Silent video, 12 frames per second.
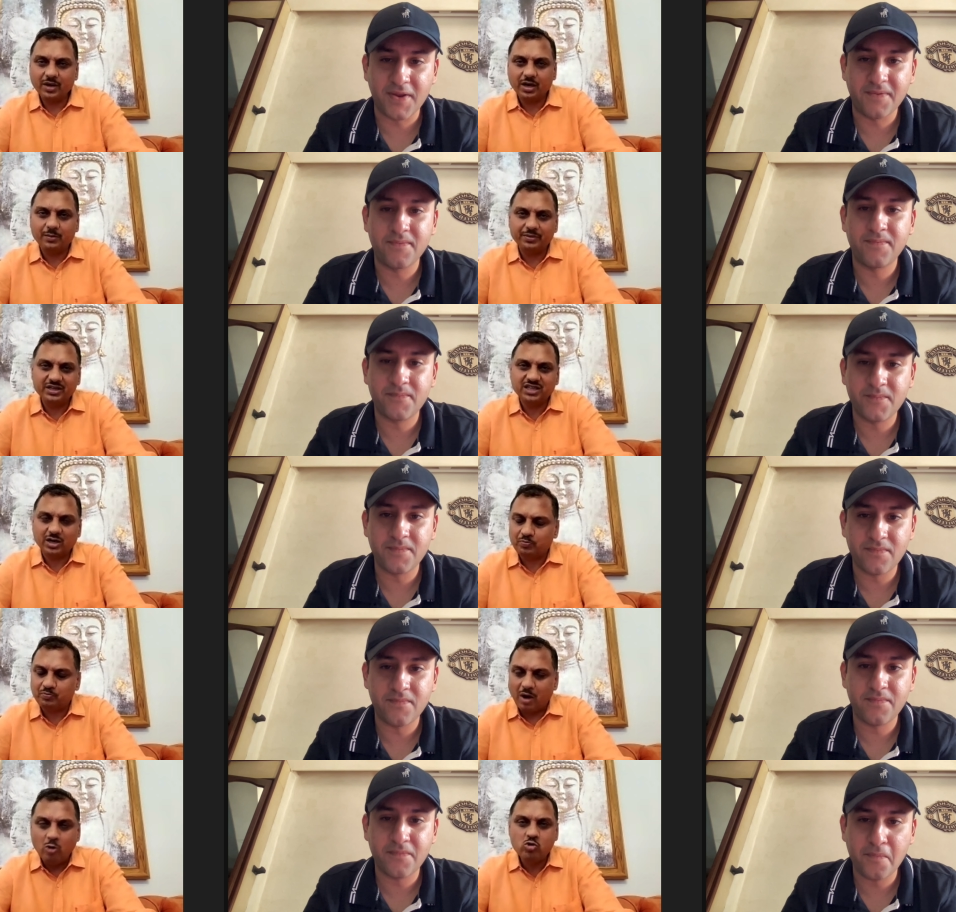Speaker 1: the companies
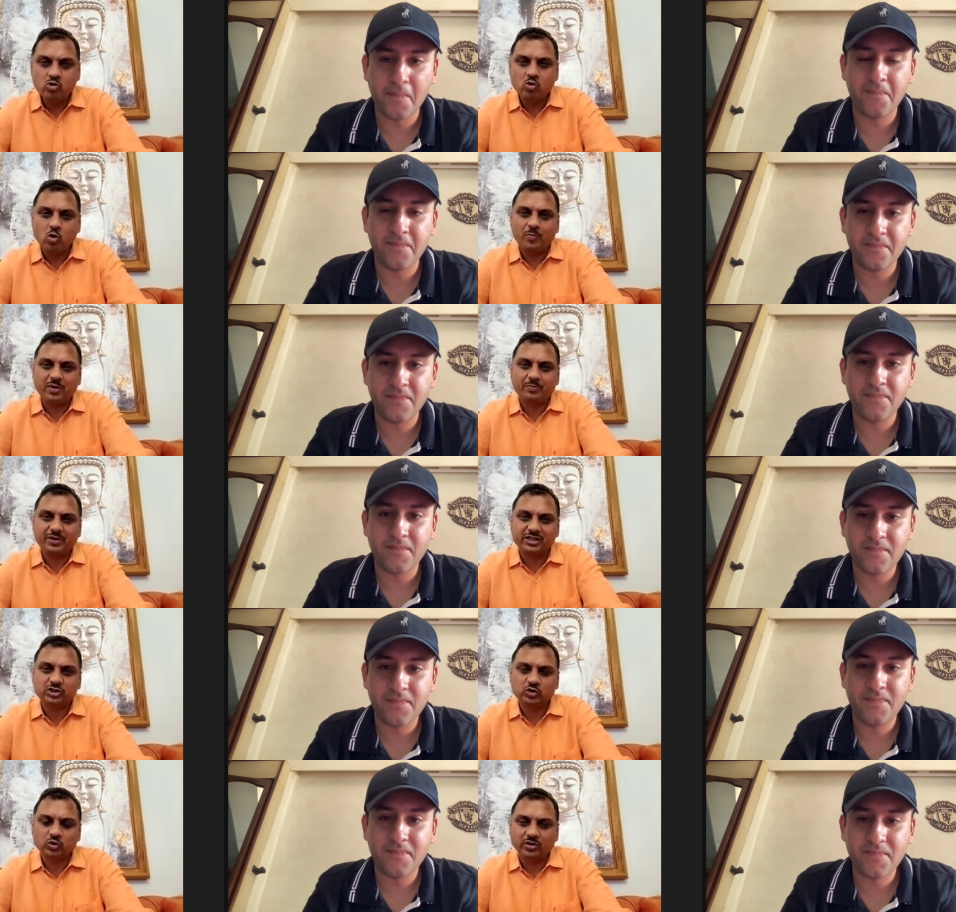are bound to open
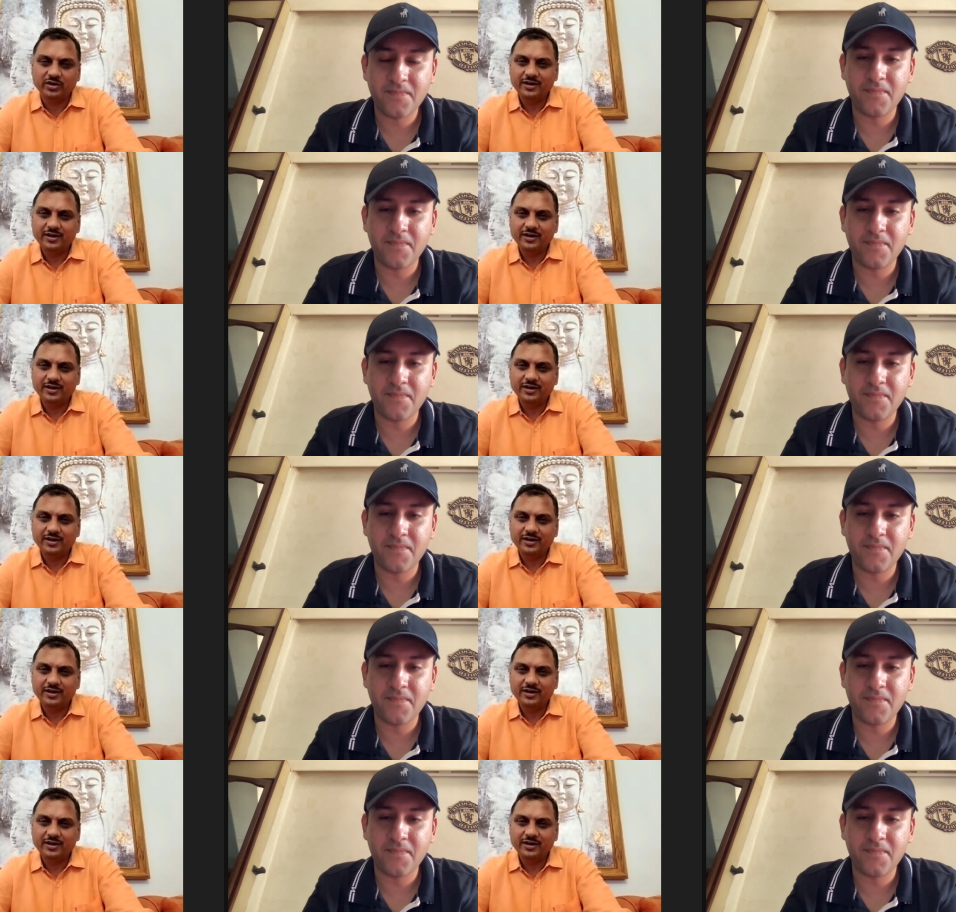pretty soon